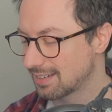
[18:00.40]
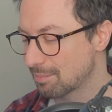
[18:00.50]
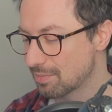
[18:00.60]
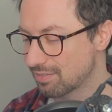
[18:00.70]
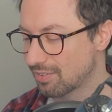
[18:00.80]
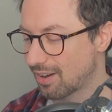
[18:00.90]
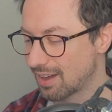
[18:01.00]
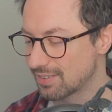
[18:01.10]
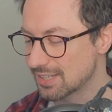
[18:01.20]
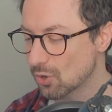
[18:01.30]
number
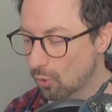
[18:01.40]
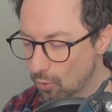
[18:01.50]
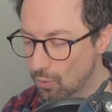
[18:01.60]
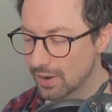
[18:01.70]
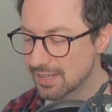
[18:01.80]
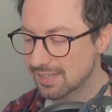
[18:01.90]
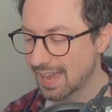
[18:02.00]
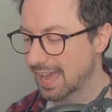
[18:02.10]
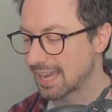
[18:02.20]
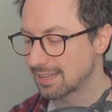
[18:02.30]
five is always
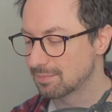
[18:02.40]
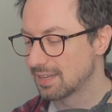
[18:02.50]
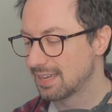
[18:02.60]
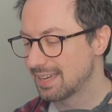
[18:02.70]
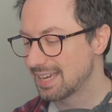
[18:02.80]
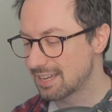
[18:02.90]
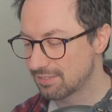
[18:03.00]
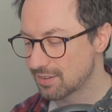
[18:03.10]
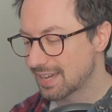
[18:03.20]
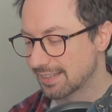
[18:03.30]
aim,
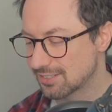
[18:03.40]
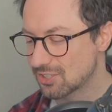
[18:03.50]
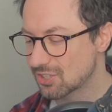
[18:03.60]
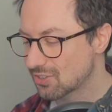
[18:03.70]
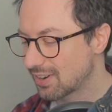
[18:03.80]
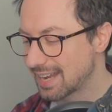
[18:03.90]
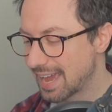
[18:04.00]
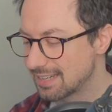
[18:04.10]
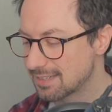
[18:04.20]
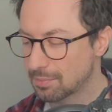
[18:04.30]
if you can, to just try and
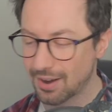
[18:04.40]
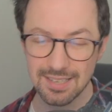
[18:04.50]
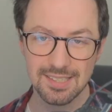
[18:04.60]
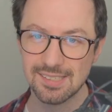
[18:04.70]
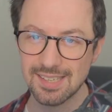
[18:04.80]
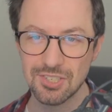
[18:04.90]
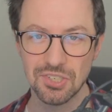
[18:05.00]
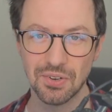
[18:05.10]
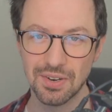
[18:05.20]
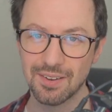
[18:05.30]
end a practice
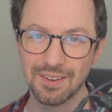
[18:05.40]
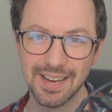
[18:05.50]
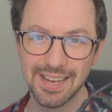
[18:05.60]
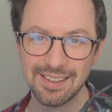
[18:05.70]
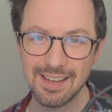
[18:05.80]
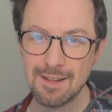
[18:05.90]
session on a high.